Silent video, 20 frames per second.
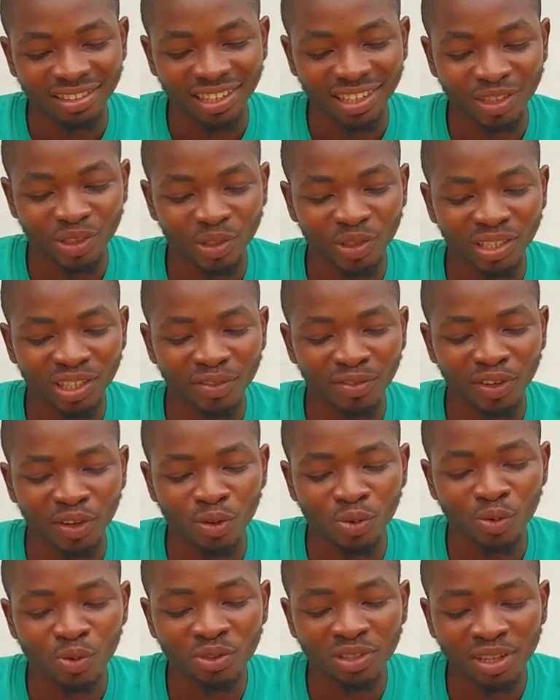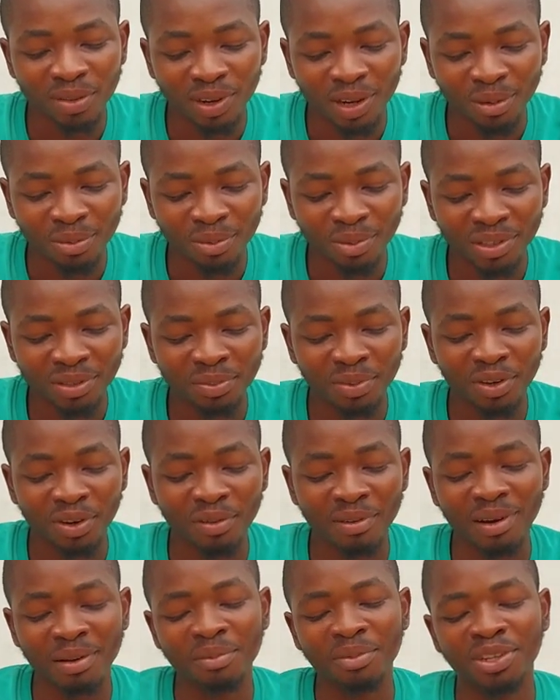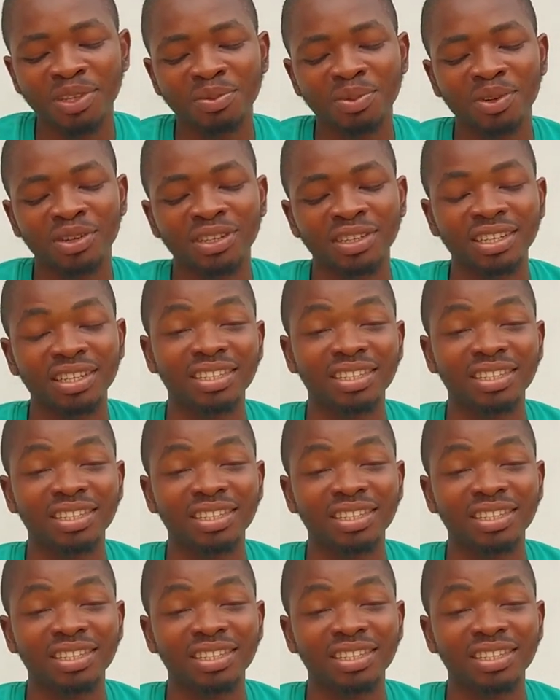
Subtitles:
I don't give a hoot about baseball.